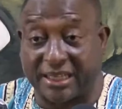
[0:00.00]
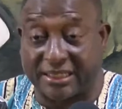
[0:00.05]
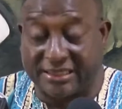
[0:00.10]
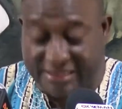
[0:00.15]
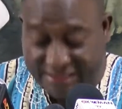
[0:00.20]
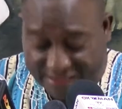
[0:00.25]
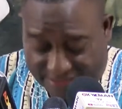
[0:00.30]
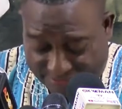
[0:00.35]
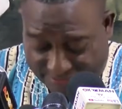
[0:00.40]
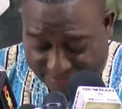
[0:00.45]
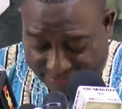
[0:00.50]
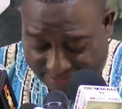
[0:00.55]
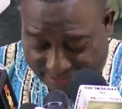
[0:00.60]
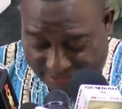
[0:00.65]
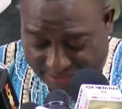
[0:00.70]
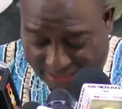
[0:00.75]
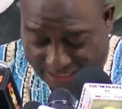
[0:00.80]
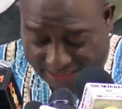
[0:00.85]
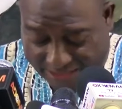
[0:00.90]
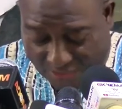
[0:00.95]
deal
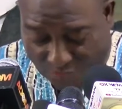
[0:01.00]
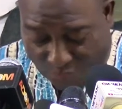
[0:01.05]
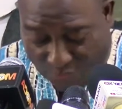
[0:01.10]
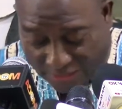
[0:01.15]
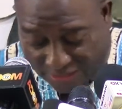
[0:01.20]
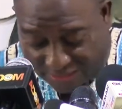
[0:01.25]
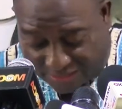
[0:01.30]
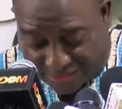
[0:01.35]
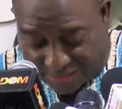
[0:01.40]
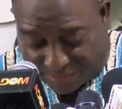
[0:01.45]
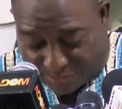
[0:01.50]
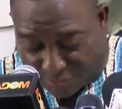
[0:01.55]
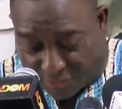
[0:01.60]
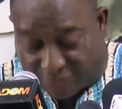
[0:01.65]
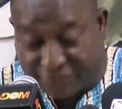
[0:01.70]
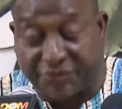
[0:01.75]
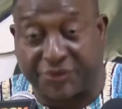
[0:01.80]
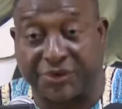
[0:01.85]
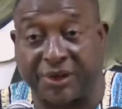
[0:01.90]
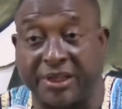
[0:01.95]
at the world table
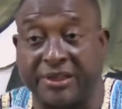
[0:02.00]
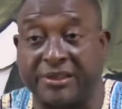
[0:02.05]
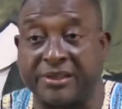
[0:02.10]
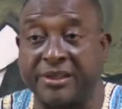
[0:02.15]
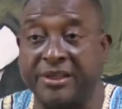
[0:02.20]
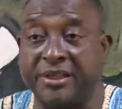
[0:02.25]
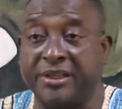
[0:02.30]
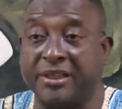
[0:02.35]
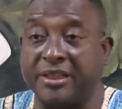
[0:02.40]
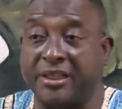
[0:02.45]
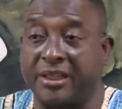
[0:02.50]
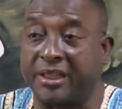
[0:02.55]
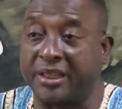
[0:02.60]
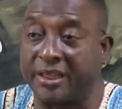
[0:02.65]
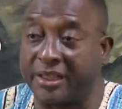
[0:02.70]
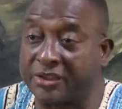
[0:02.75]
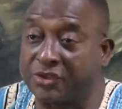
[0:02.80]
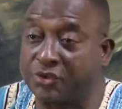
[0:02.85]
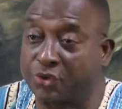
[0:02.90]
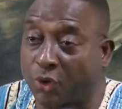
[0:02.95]
of trade,
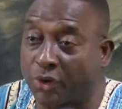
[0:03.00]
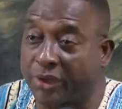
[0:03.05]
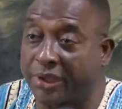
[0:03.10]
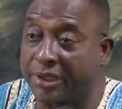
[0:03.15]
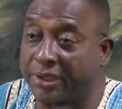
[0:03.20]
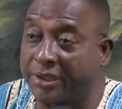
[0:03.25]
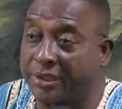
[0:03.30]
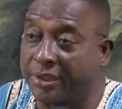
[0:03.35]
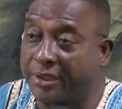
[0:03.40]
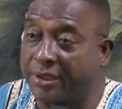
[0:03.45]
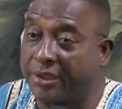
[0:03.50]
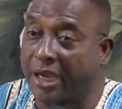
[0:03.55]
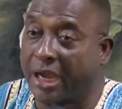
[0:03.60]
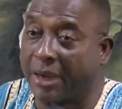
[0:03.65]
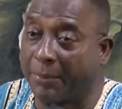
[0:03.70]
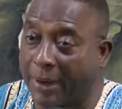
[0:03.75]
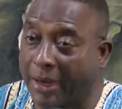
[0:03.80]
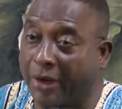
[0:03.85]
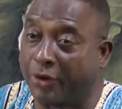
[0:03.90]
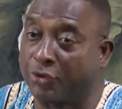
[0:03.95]
he is talking
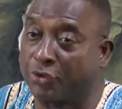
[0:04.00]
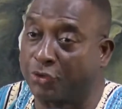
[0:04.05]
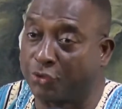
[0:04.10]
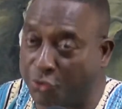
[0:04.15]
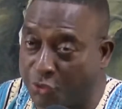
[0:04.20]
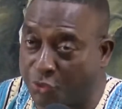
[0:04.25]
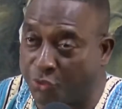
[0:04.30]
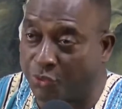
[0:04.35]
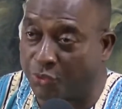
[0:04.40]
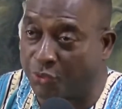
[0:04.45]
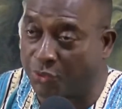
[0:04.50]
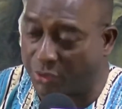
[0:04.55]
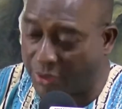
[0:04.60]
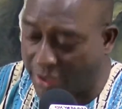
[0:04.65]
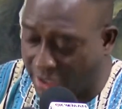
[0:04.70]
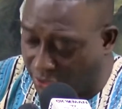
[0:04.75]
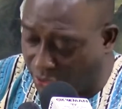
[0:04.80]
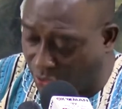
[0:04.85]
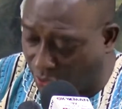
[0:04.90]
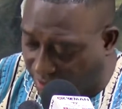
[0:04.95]
about you
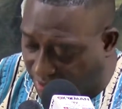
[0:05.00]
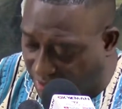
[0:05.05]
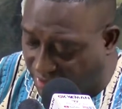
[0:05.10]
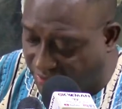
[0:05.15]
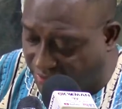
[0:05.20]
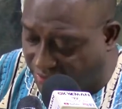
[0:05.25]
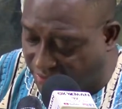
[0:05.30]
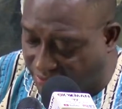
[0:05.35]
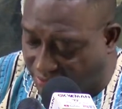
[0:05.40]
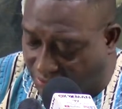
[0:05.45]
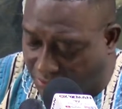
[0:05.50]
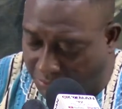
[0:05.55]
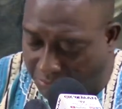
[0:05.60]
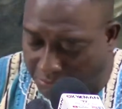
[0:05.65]
and your needs.